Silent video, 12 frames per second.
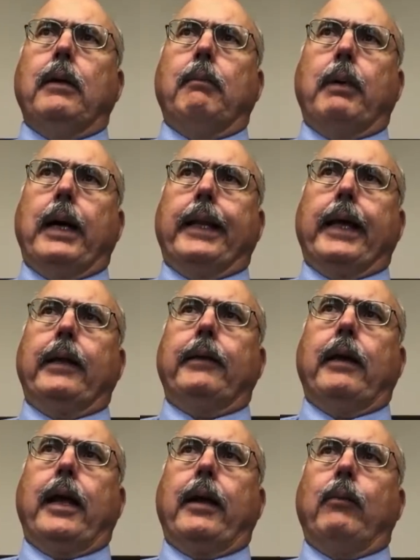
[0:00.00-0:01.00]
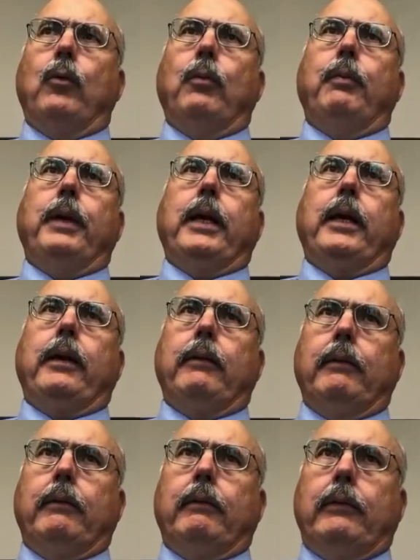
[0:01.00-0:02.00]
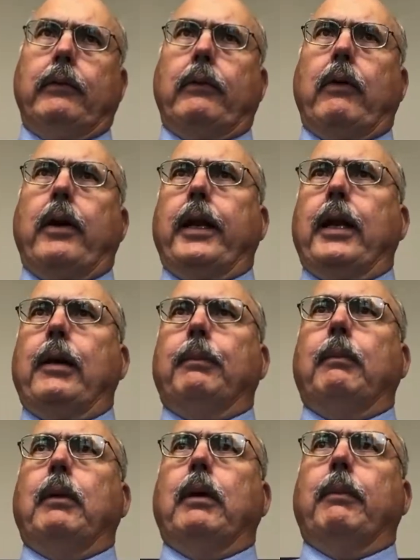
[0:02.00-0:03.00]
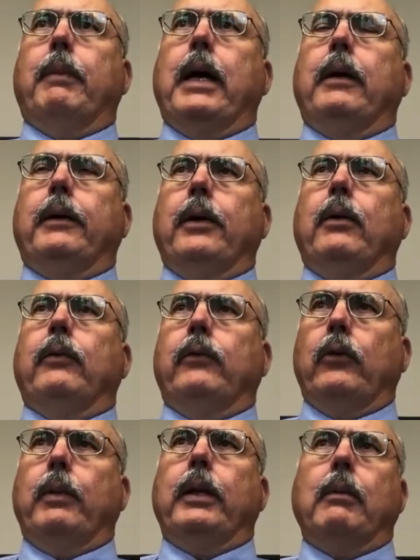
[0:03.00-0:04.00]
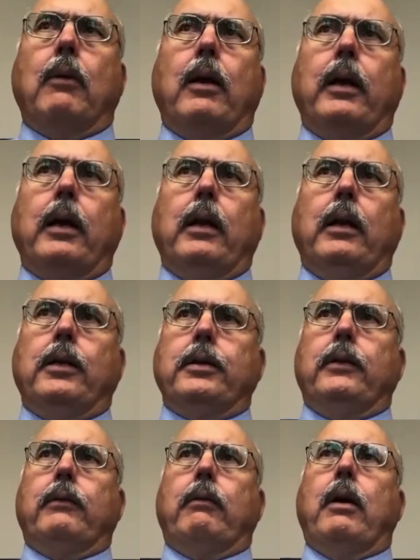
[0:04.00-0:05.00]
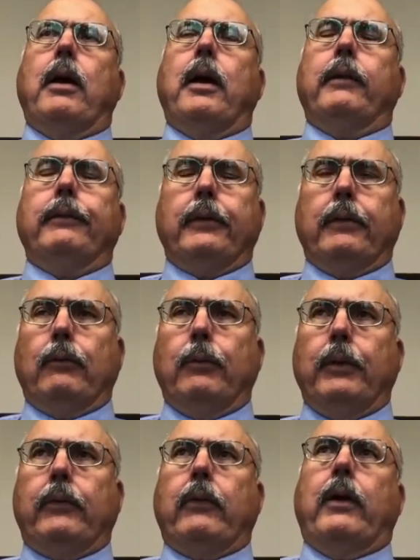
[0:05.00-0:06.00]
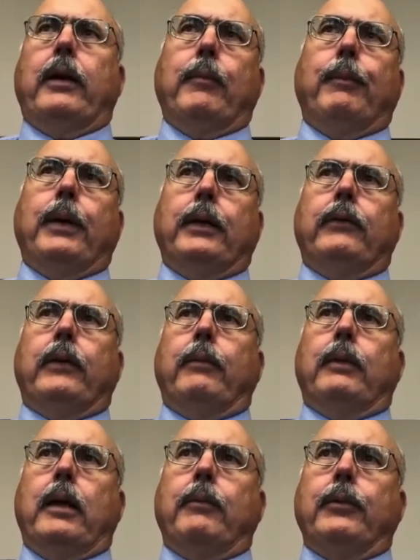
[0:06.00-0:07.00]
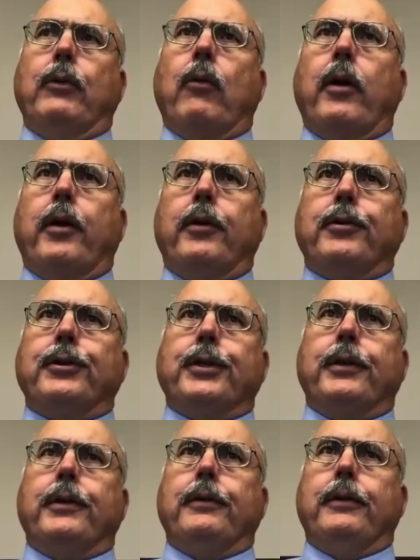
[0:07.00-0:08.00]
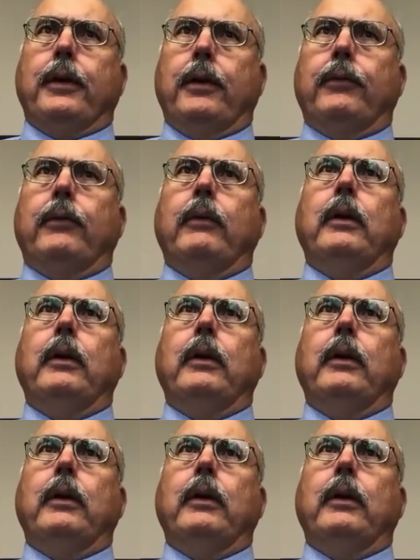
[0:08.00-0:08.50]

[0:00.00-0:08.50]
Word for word: by that time, we'll be starting up about, you know, assuming the market conditions arrive, we'll be starting up about the same time U R Energy does.